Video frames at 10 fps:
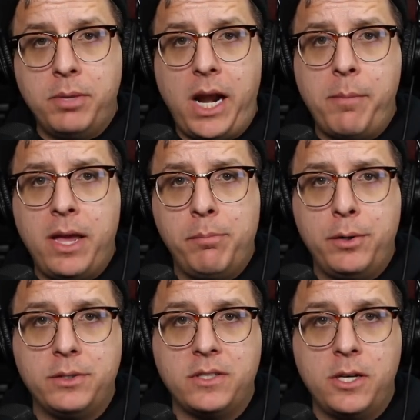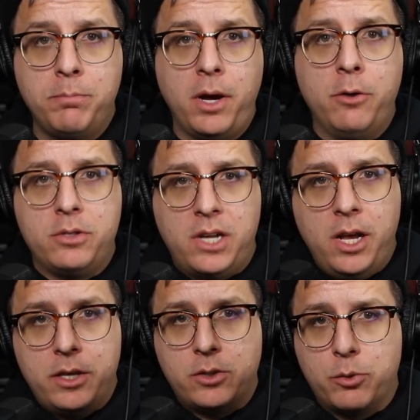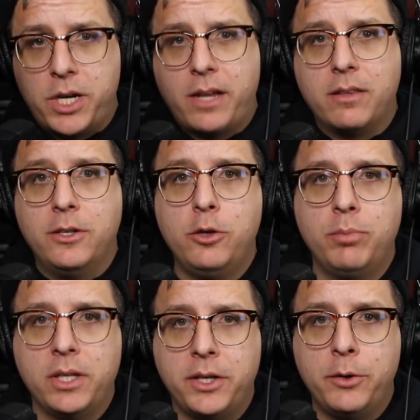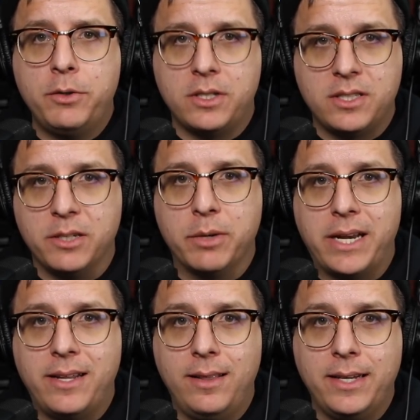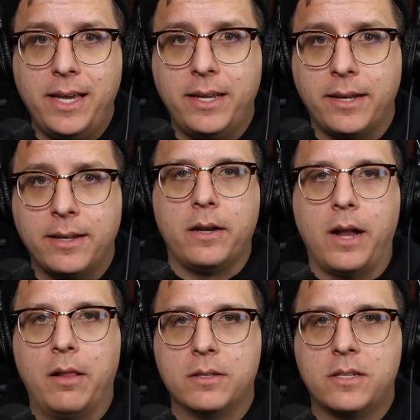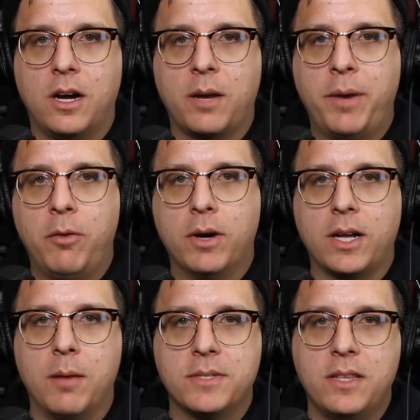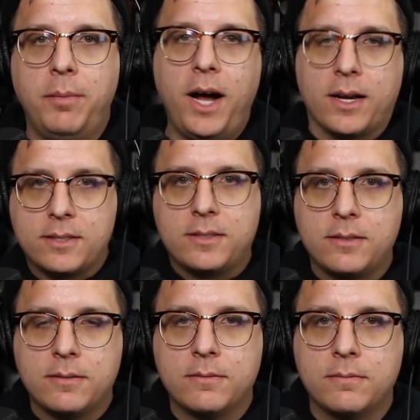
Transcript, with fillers: but I may boost it in post, so check the doobly-doo to see what I diddly did. Now let's talk about what comes in the box.